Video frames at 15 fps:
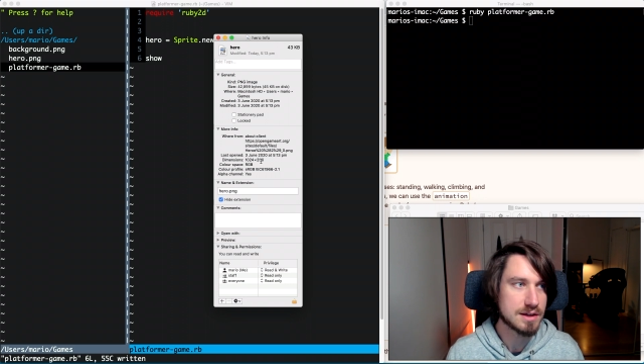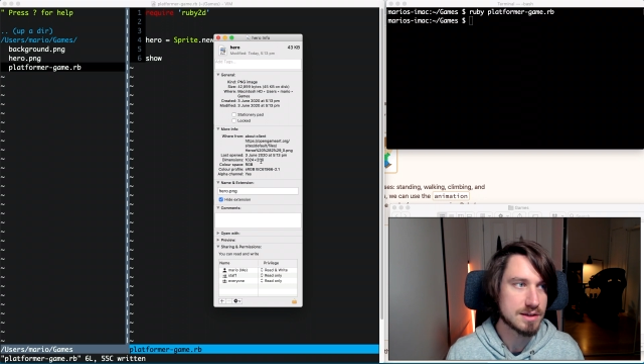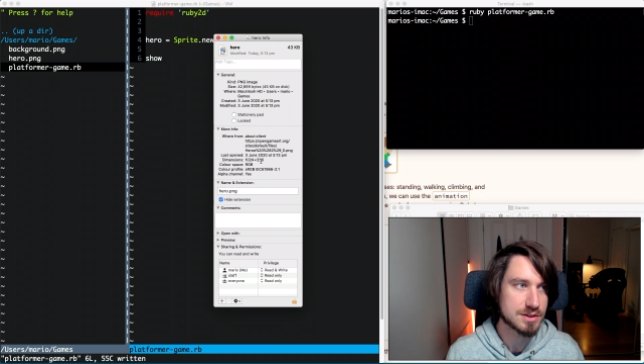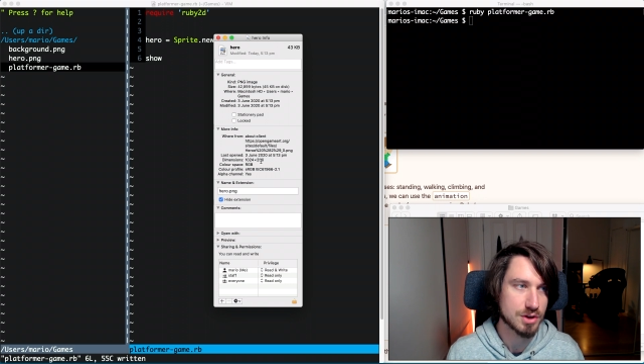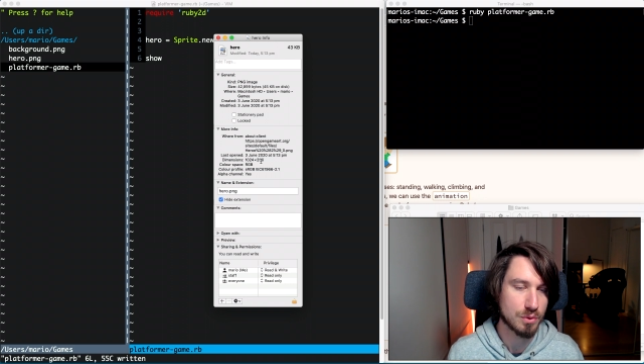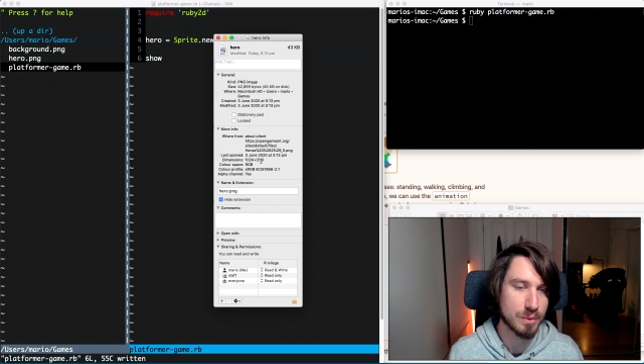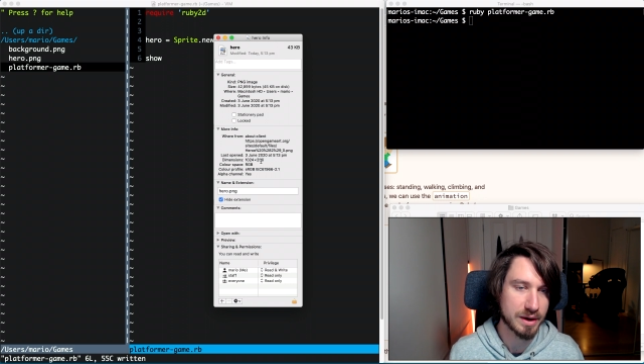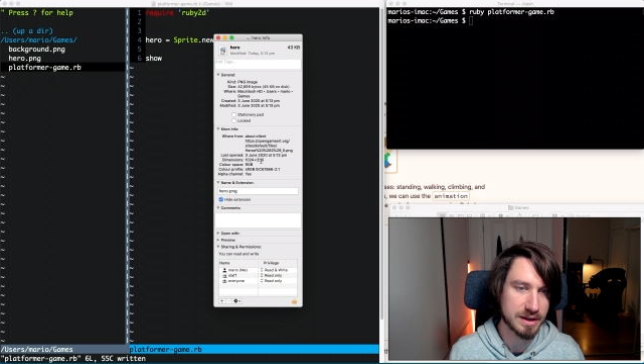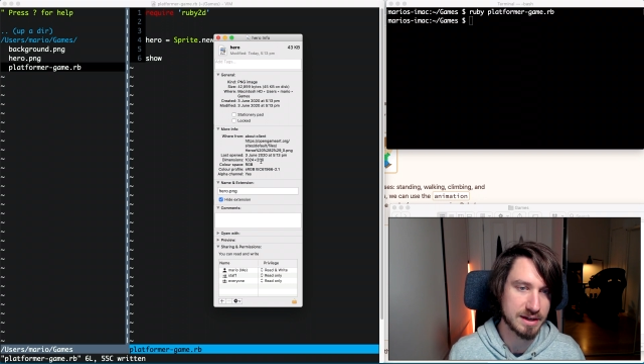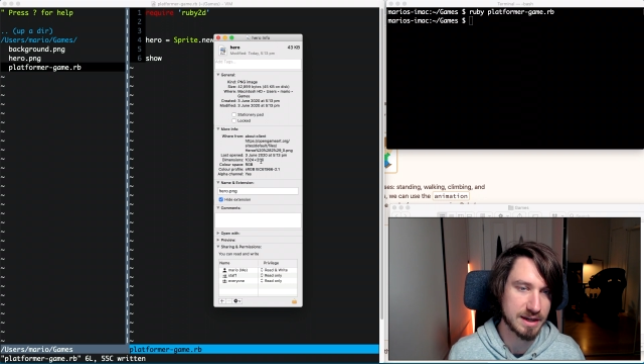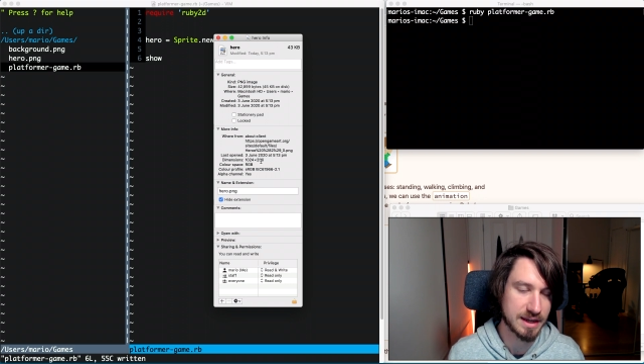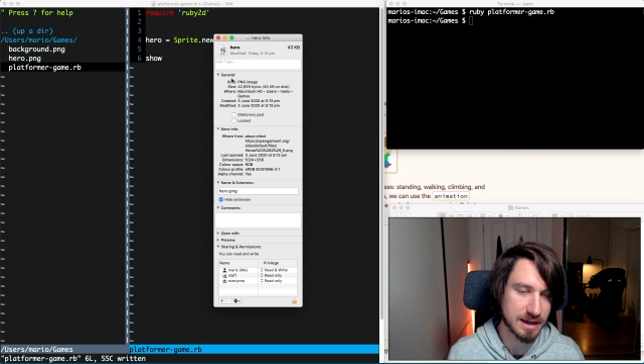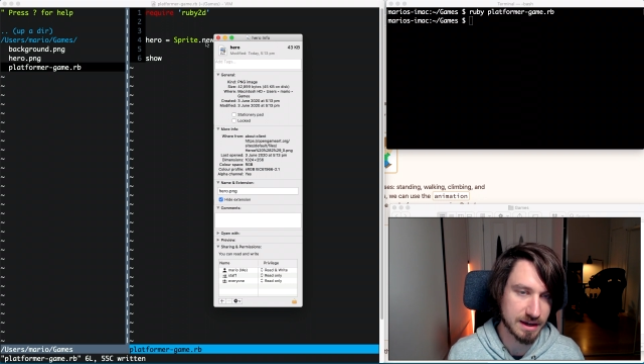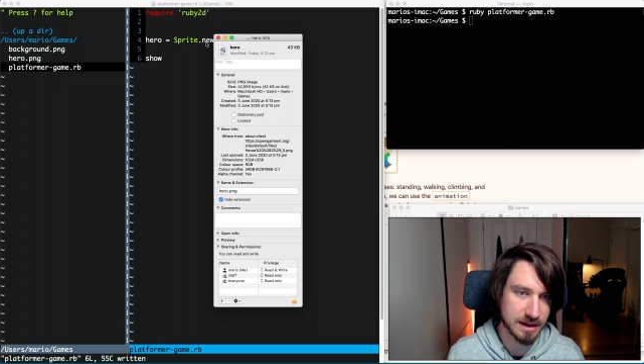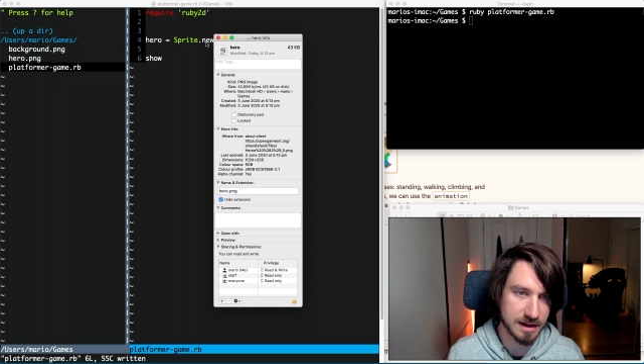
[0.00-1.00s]
So we're
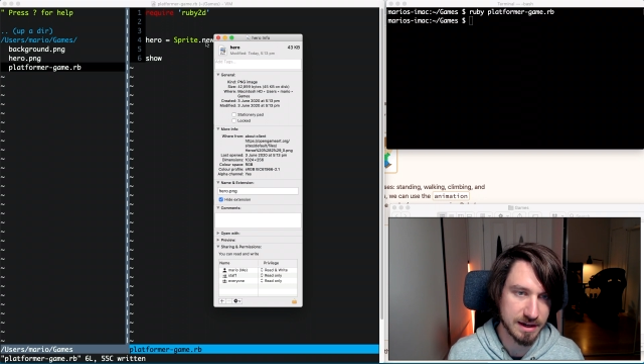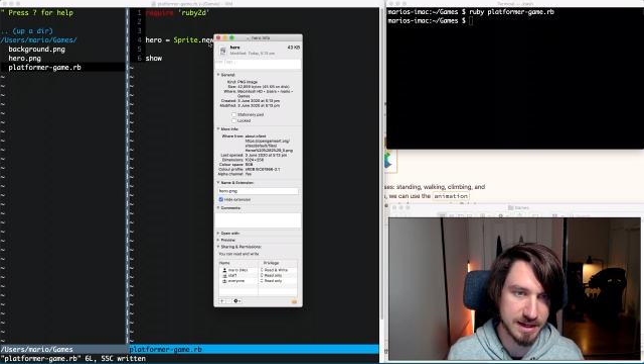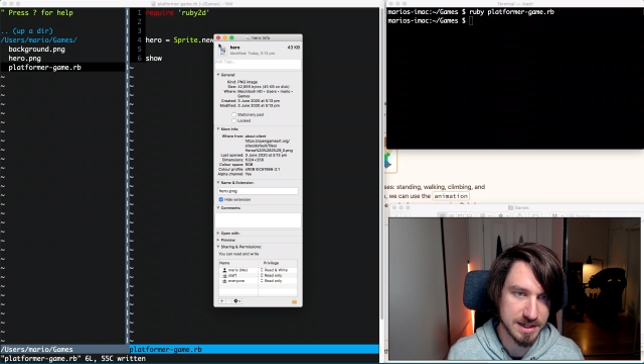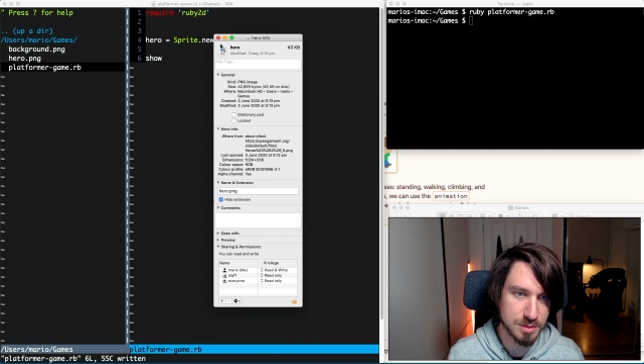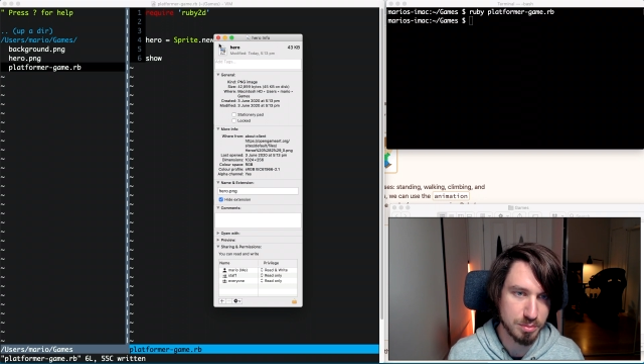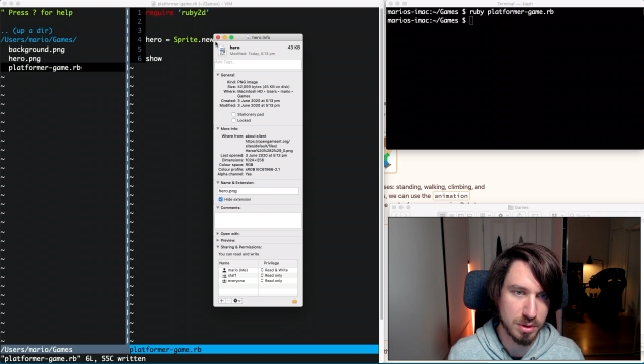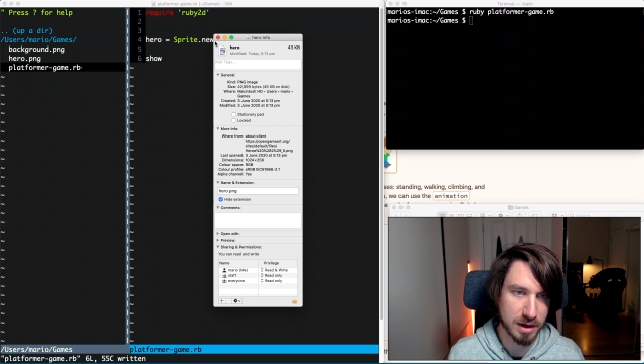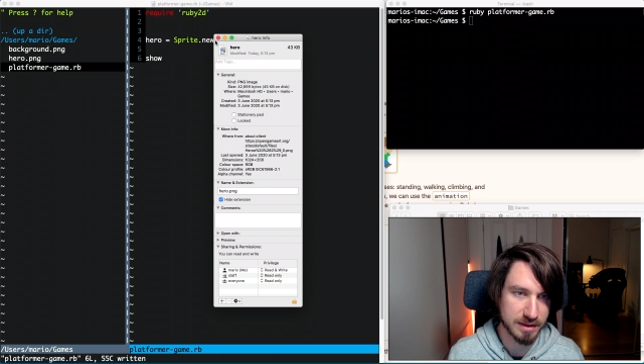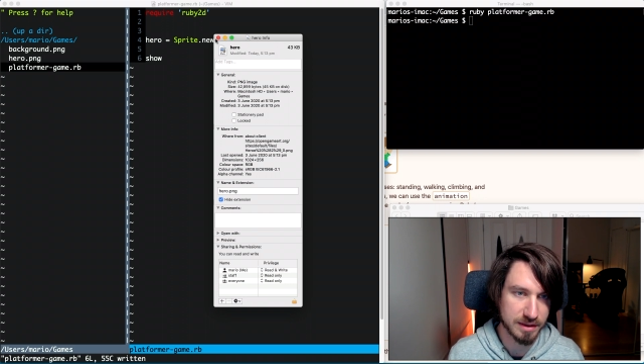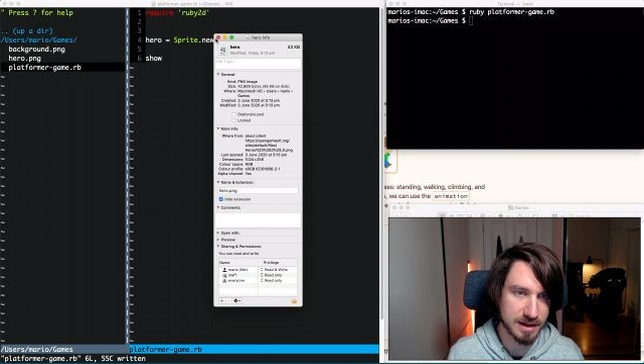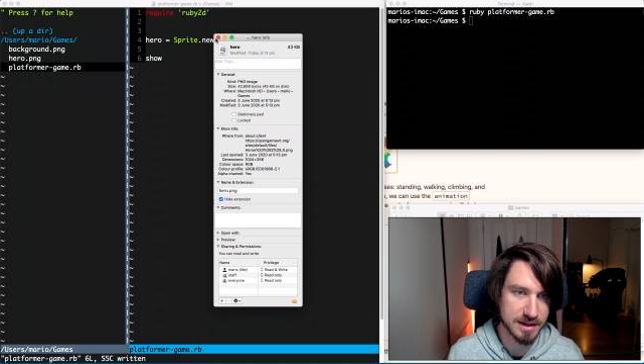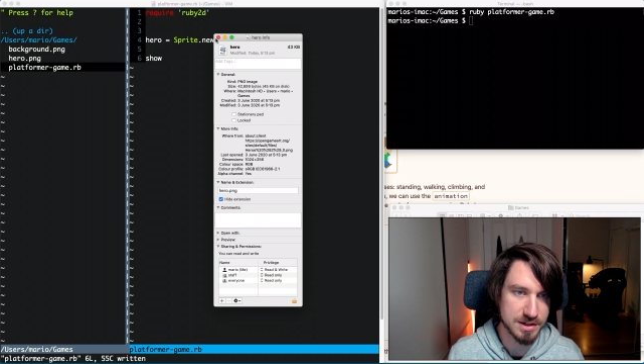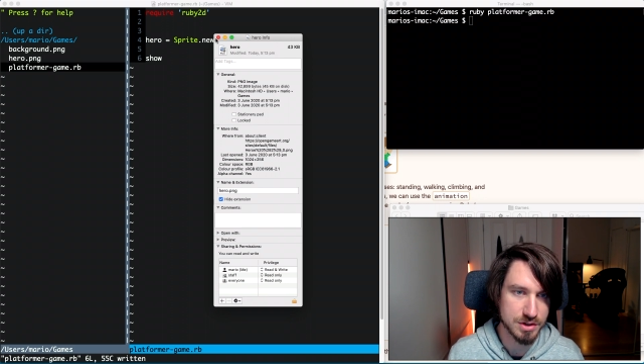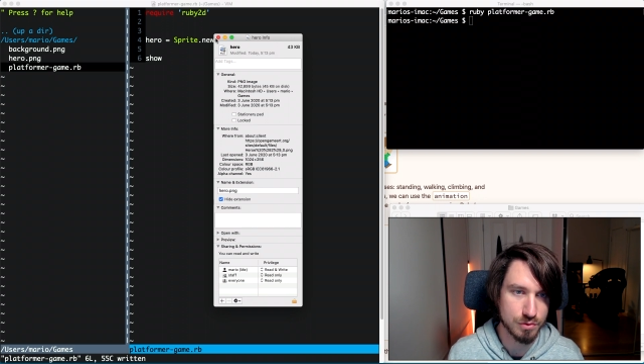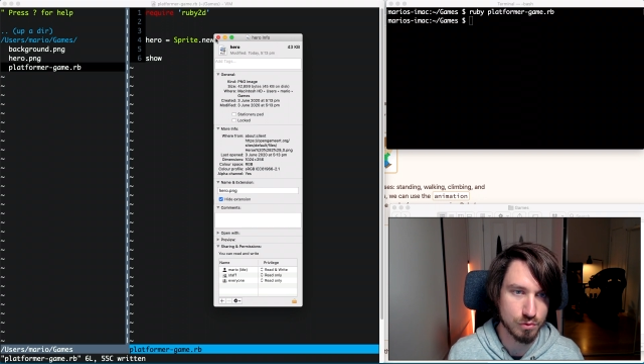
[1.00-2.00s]
going to need to plug that
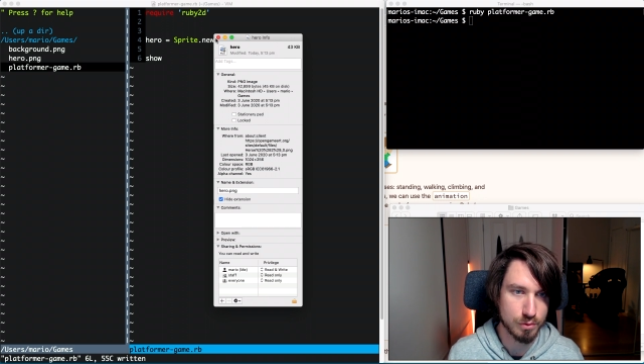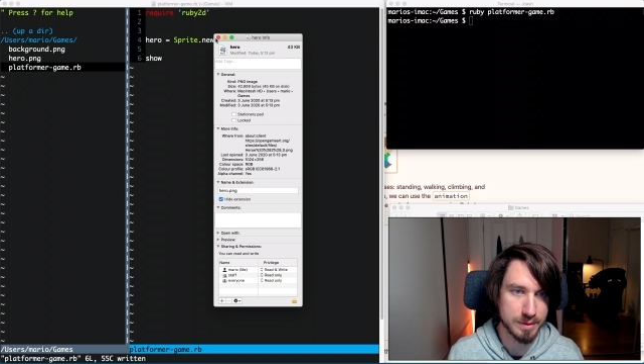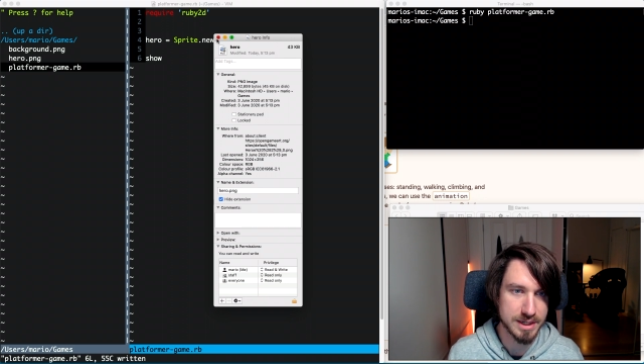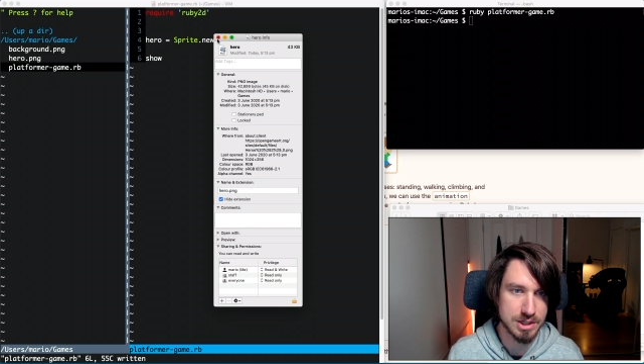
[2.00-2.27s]
into Ruby